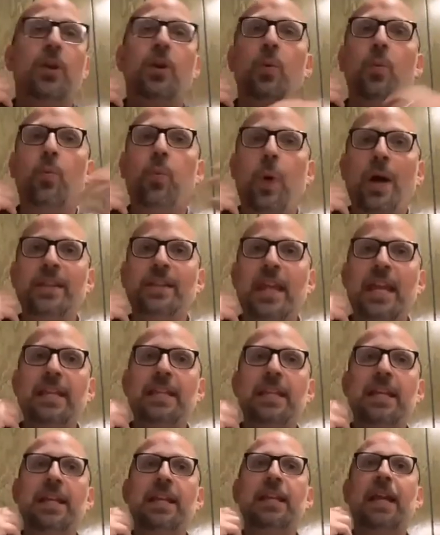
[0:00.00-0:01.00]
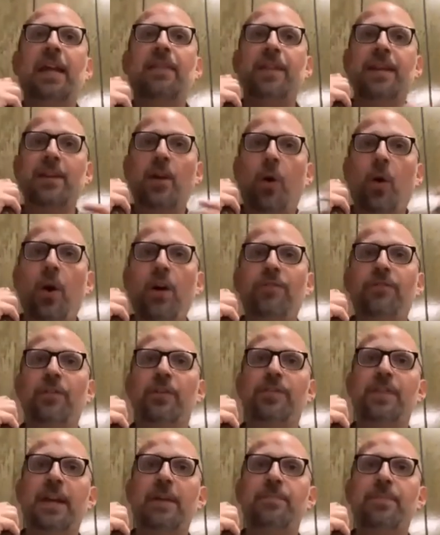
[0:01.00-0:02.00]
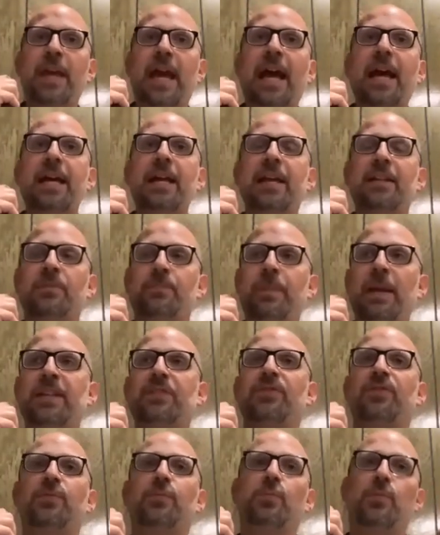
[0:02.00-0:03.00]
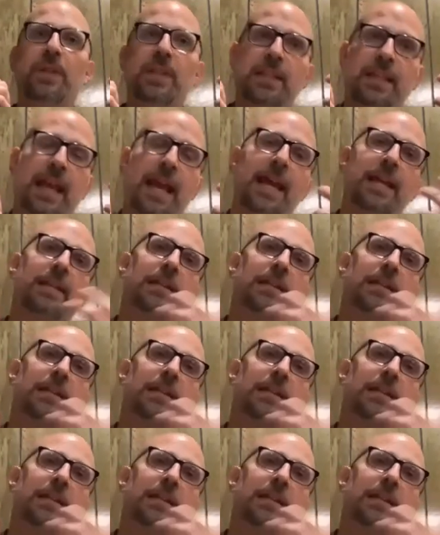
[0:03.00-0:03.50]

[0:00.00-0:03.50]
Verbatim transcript: what they need, and then offer them that as best we can.